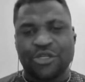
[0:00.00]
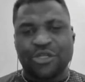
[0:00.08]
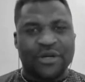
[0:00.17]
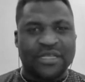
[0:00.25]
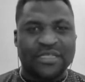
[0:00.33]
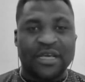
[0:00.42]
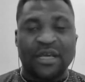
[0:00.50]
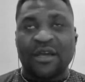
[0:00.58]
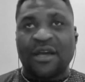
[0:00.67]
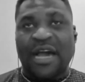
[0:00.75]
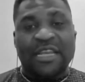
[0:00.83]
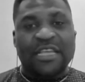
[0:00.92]
because
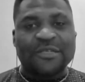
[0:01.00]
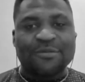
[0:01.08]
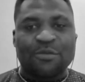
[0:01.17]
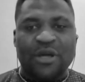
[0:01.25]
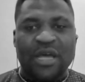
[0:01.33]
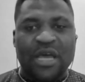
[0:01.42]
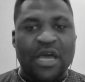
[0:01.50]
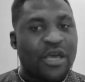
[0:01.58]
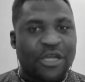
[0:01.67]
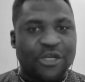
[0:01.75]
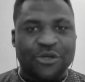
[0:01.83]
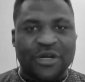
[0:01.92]
Francis, speaking to
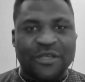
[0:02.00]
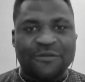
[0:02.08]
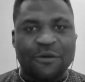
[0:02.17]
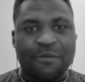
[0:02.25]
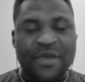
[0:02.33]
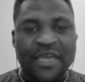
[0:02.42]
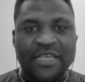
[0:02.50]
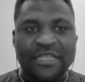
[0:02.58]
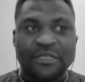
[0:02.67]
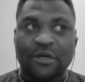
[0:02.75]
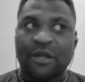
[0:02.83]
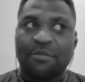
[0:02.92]
Ariel, said that
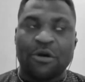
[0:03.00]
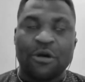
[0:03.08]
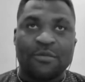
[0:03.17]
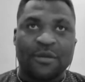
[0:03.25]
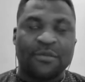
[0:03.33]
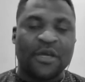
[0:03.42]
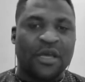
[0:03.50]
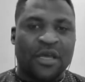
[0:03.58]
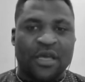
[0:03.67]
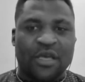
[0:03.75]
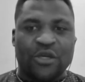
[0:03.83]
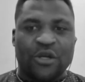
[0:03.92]
the fight,
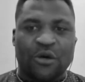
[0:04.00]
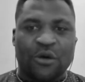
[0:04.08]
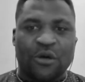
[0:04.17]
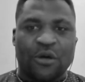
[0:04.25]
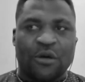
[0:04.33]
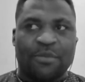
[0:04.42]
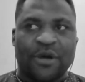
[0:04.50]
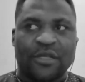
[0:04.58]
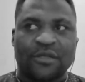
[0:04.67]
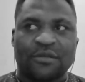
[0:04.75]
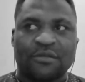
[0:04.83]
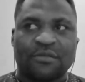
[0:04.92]
the contract, pardon
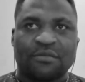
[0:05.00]
me,